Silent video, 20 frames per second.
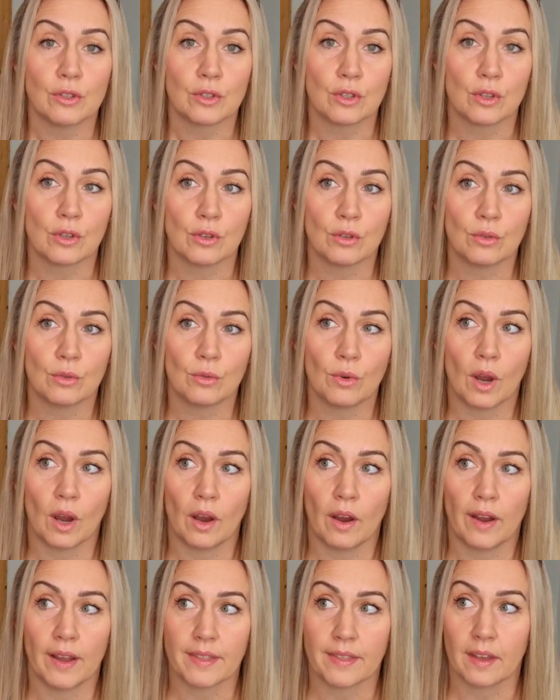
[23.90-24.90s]
to
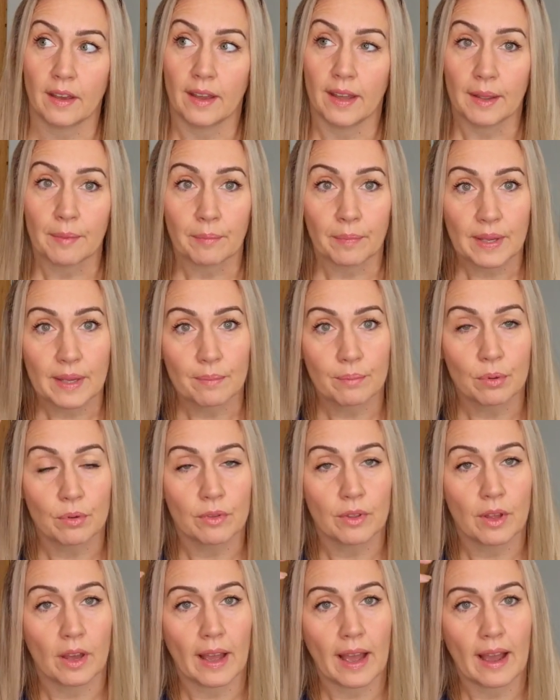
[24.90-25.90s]
either in people
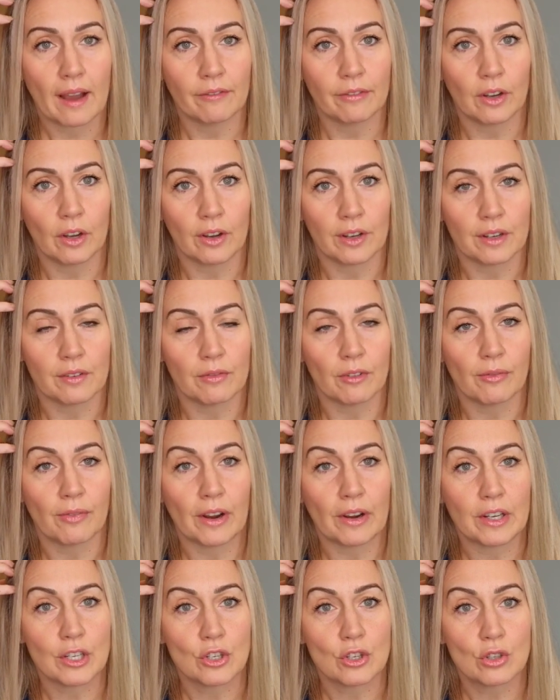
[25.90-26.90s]
that have kind of a
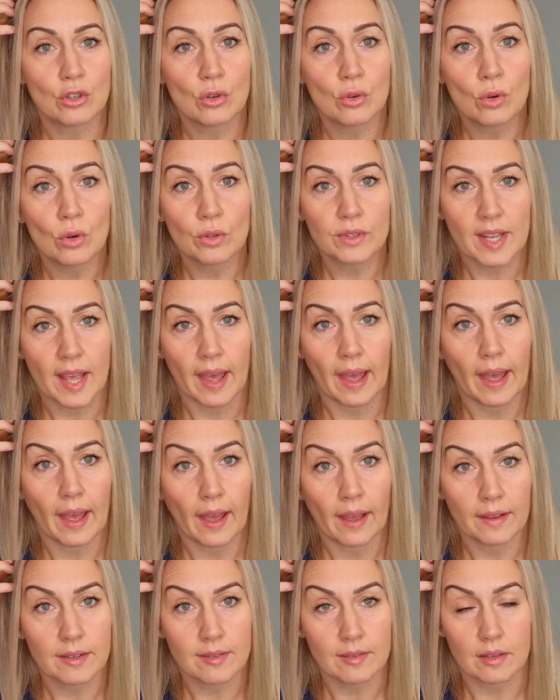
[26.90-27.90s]
very short
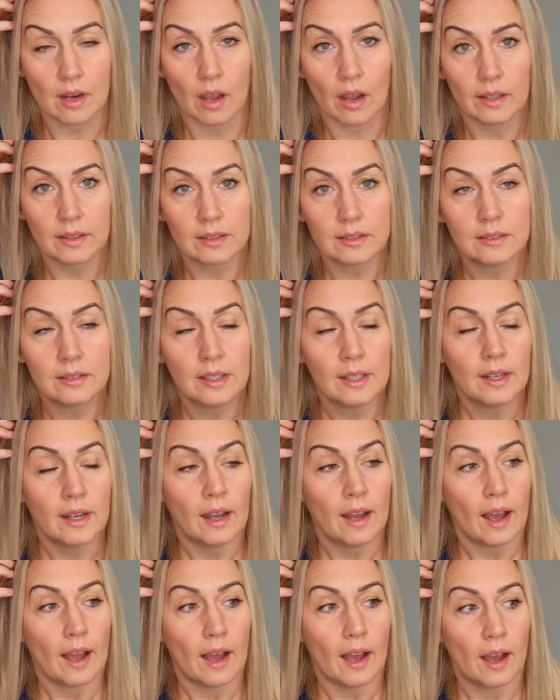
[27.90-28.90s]
hairstyle
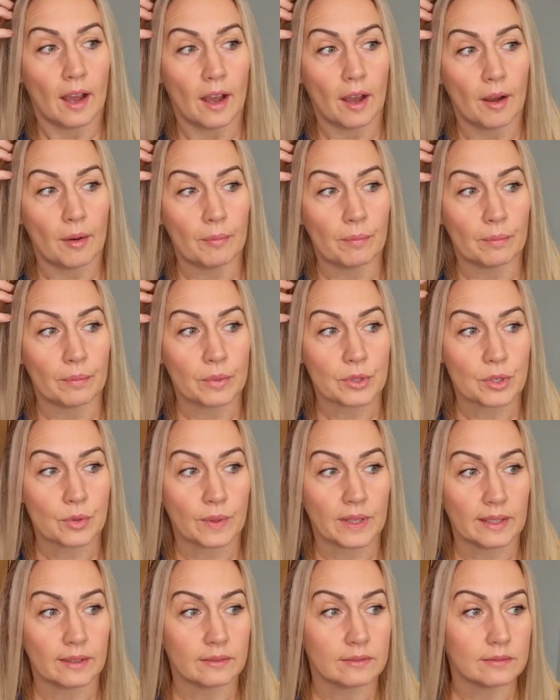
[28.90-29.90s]
um,
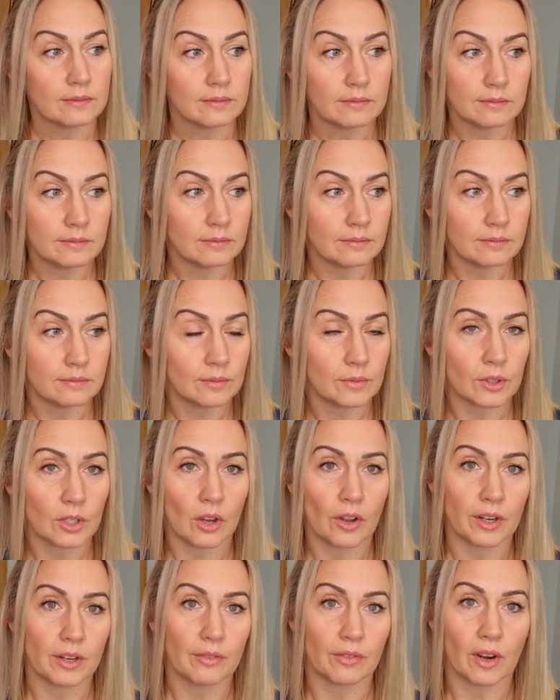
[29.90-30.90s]
between
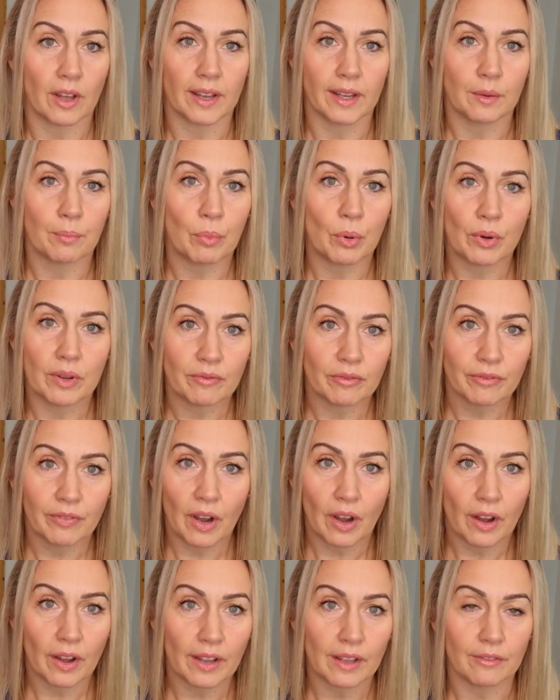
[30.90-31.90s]
kind of like
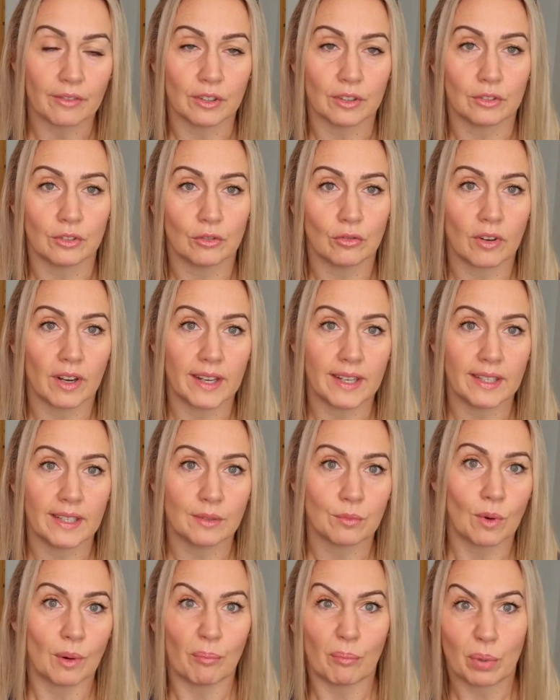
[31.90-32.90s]
0.5 and
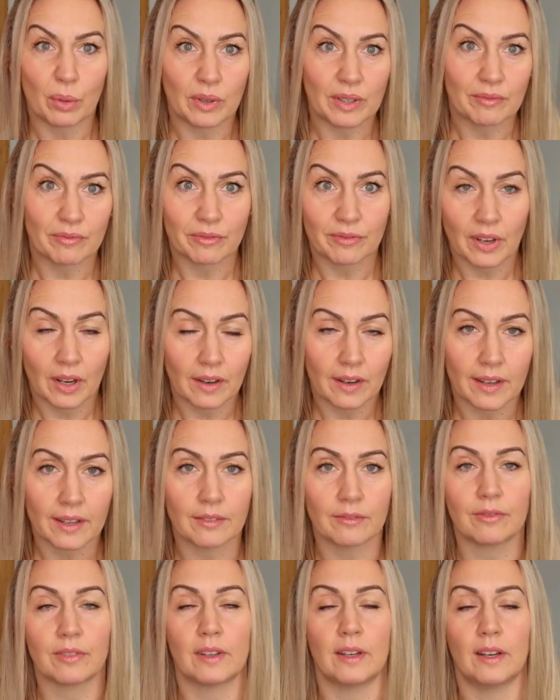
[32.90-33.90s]
grade 1.5,
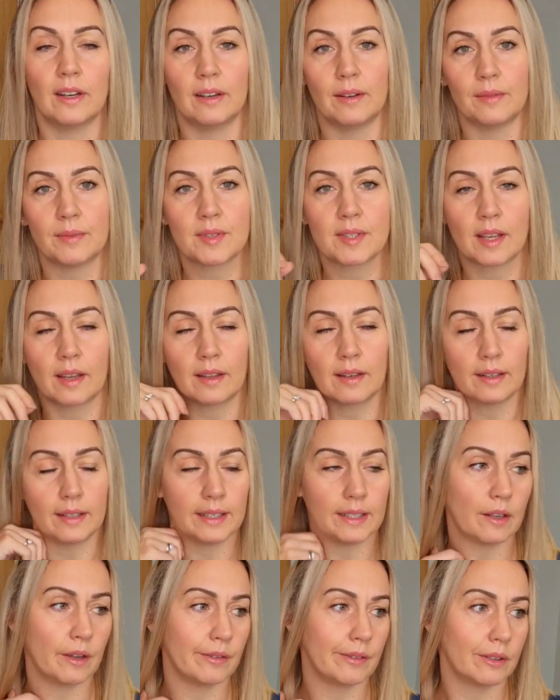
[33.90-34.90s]
uh, certainly
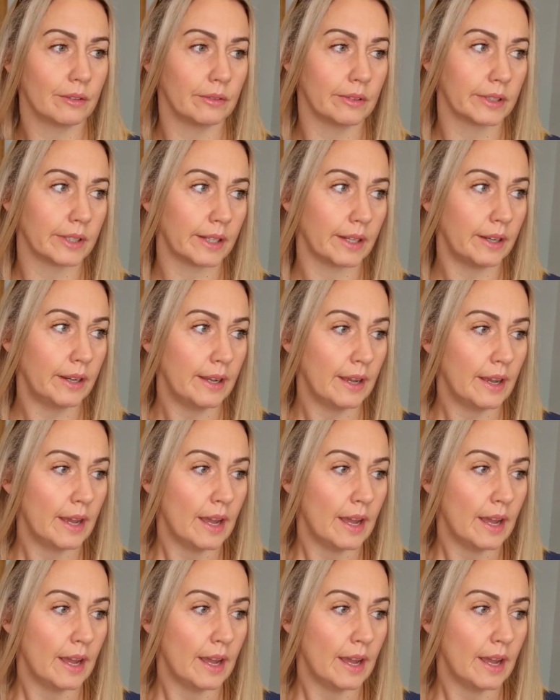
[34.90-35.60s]
no longer,